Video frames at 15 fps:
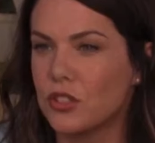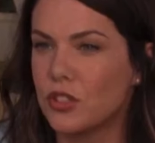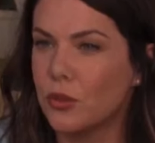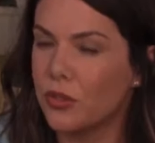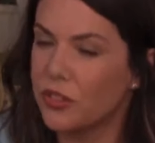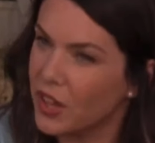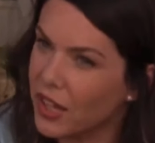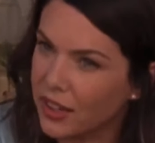To
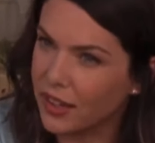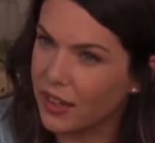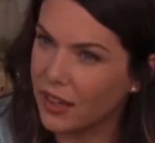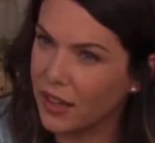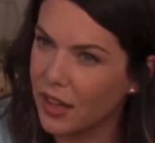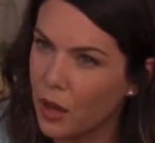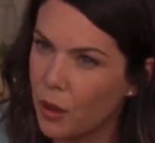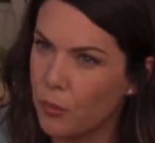think.
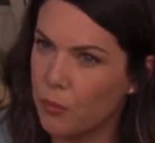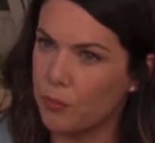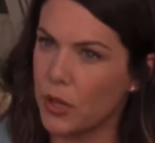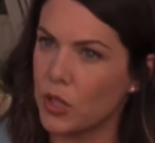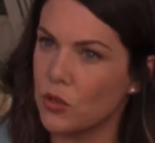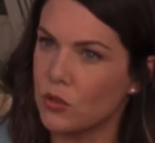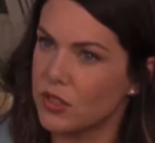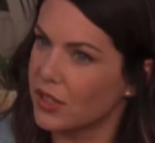But
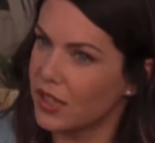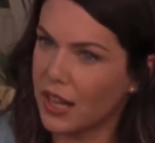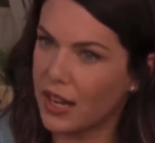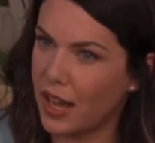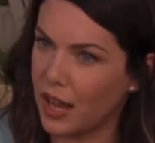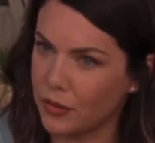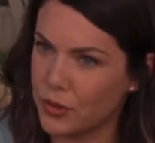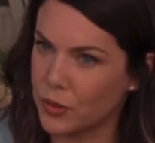you did not
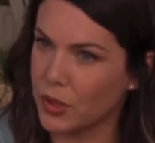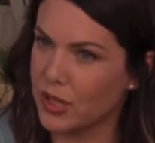have to